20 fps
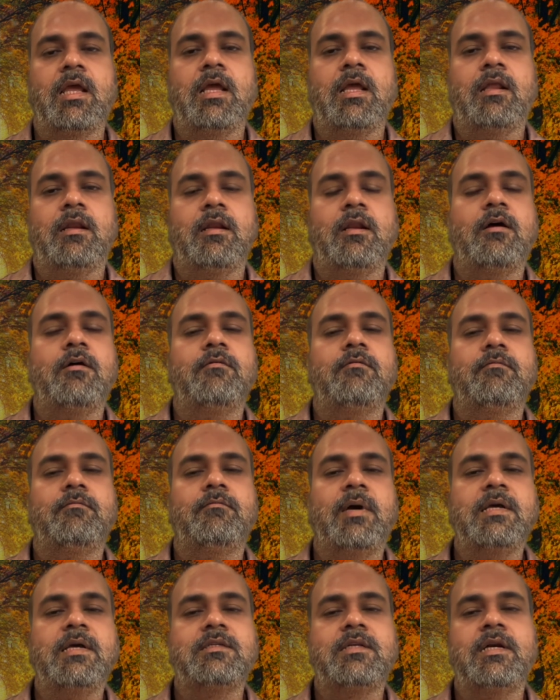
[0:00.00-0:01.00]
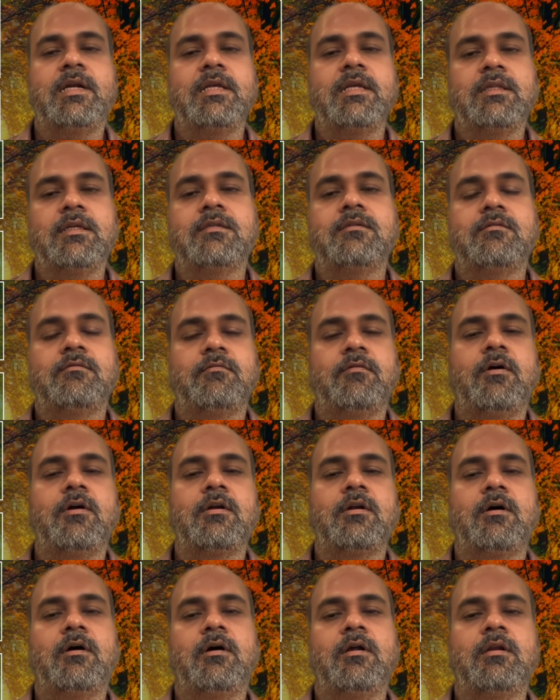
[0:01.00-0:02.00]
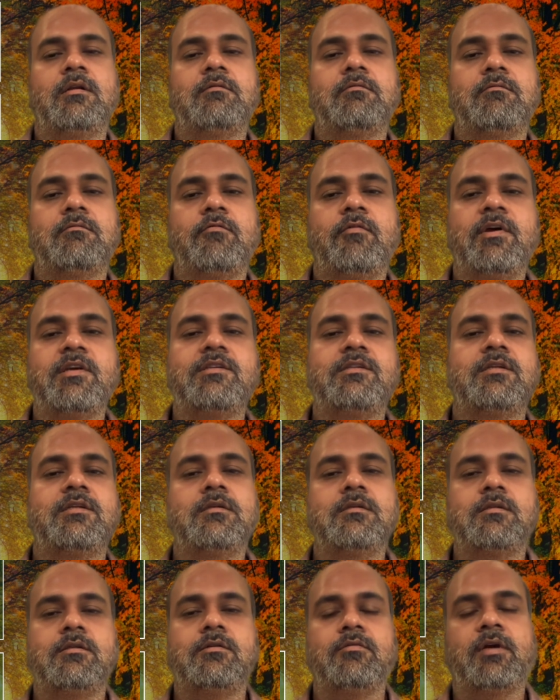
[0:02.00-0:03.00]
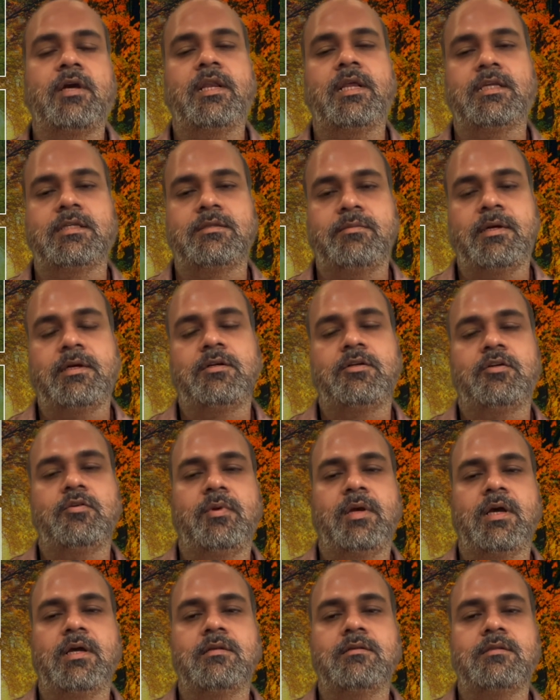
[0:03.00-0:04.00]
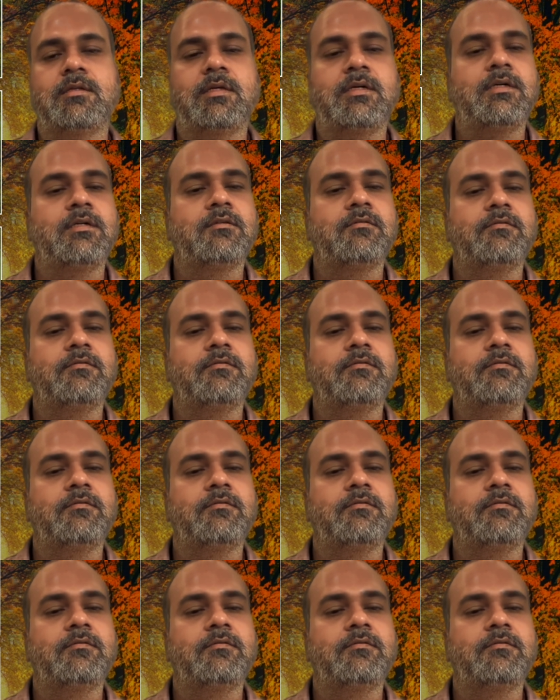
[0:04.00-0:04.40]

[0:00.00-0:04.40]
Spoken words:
Now, by studying this, what all questions you can expect to be answered?